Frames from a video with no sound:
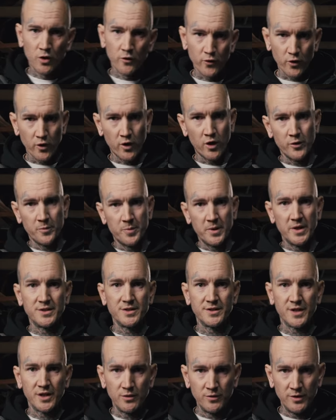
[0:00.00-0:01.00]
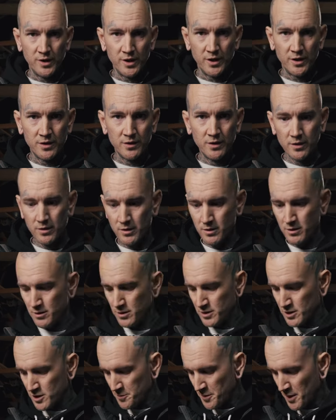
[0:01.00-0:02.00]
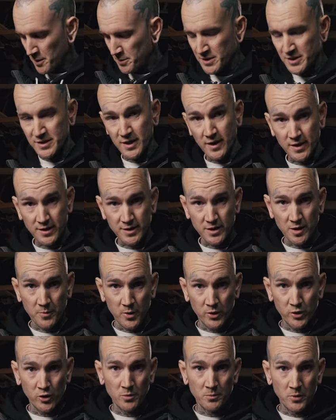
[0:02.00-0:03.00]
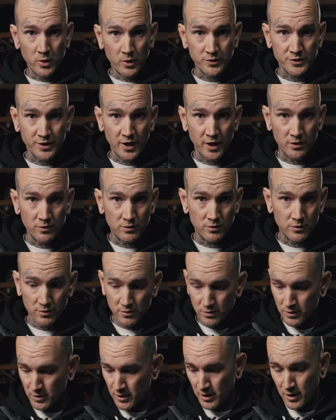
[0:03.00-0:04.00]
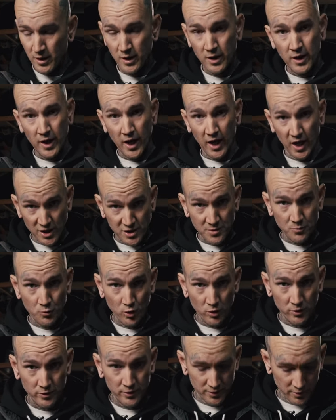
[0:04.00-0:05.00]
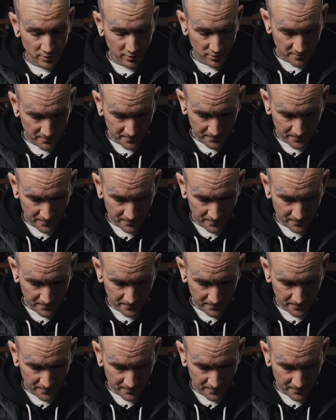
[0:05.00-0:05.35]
over all the pieces that you need to be able to set this up on your motorcycle and get some rollers.